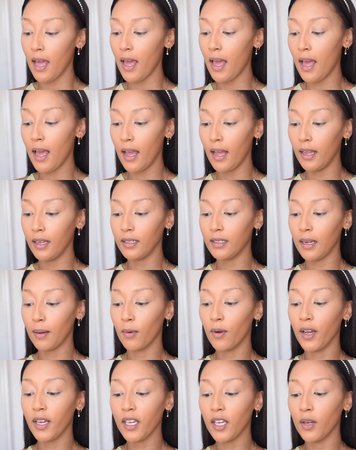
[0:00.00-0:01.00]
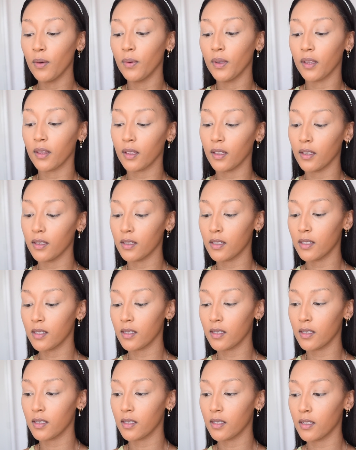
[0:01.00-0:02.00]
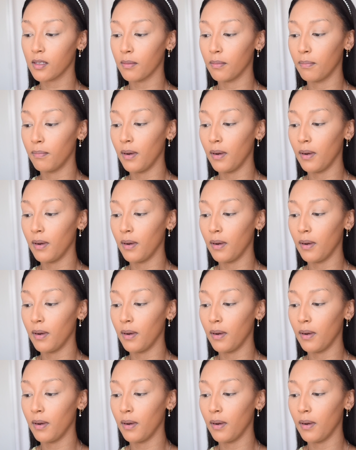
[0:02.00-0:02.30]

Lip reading: and I'm going in with this